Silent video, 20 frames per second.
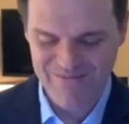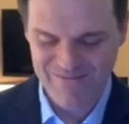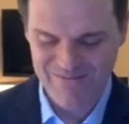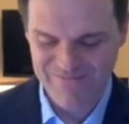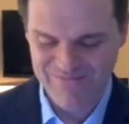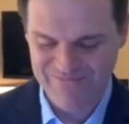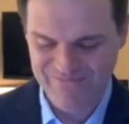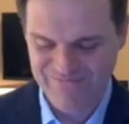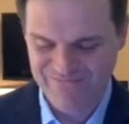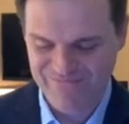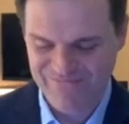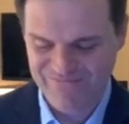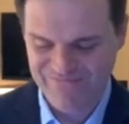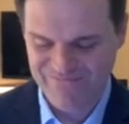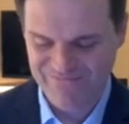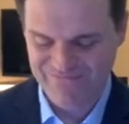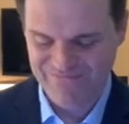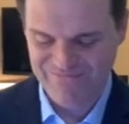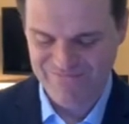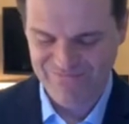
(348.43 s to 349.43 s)

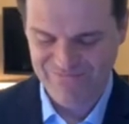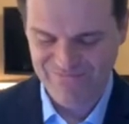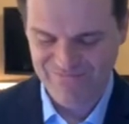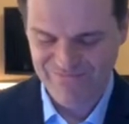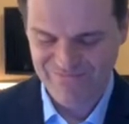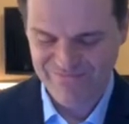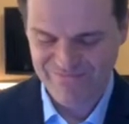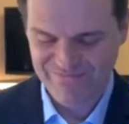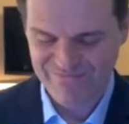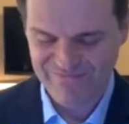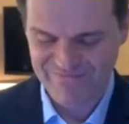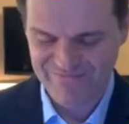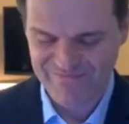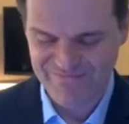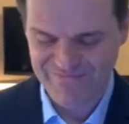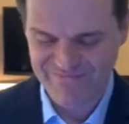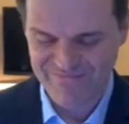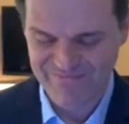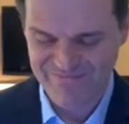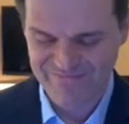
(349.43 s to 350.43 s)

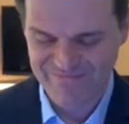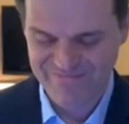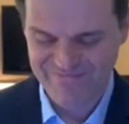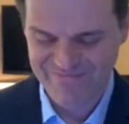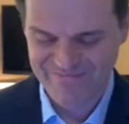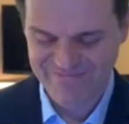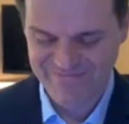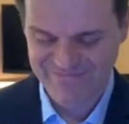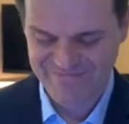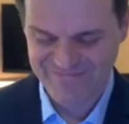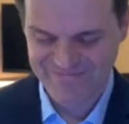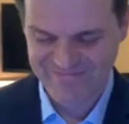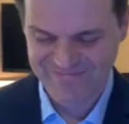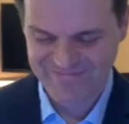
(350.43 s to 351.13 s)
No one is speaking in this clip.